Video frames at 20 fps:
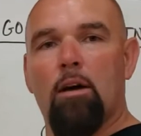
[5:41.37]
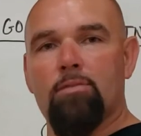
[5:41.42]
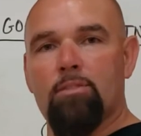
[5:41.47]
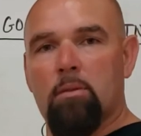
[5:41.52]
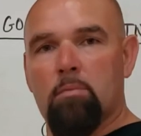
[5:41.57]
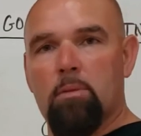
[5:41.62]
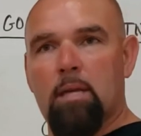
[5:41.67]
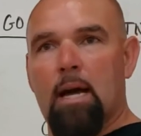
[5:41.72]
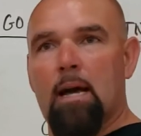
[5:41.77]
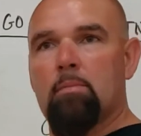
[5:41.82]

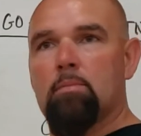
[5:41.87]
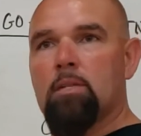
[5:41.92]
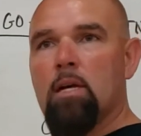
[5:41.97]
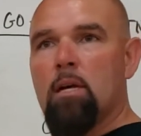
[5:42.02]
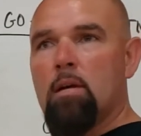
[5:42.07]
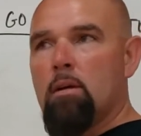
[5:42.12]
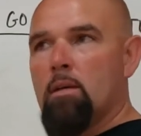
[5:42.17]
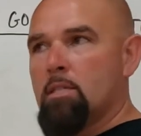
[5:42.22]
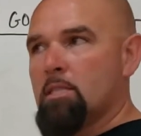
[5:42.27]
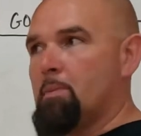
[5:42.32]
sometimes,
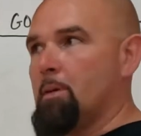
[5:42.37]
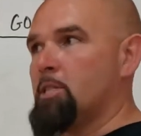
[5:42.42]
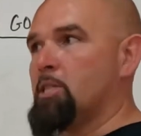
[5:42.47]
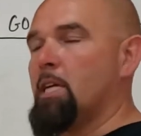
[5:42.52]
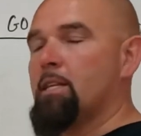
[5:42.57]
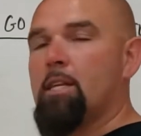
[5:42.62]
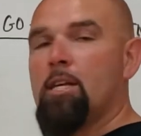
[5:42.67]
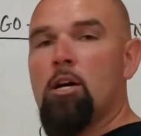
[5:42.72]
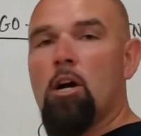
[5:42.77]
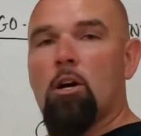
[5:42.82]
especially at
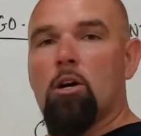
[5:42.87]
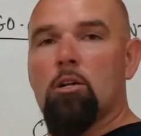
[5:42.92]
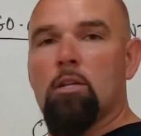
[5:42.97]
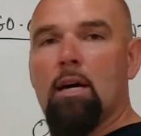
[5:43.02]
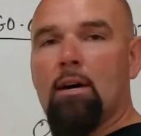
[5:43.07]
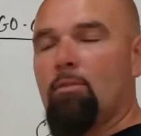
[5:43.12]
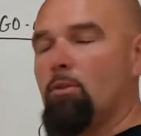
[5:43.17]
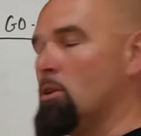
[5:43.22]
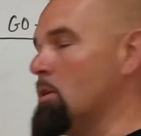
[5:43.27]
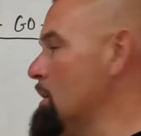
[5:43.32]
the younger
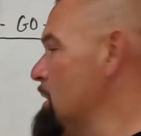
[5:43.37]
level,